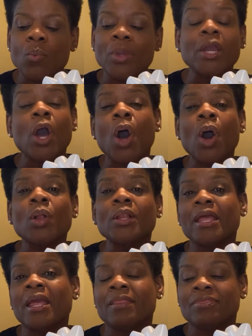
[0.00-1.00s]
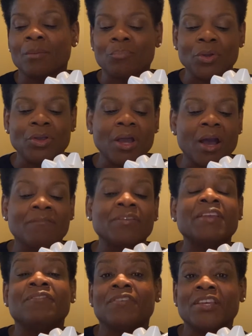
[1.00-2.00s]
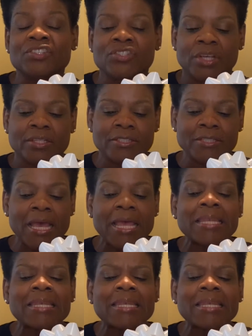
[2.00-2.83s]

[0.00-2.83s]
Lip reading: We call it the book of Ephesians.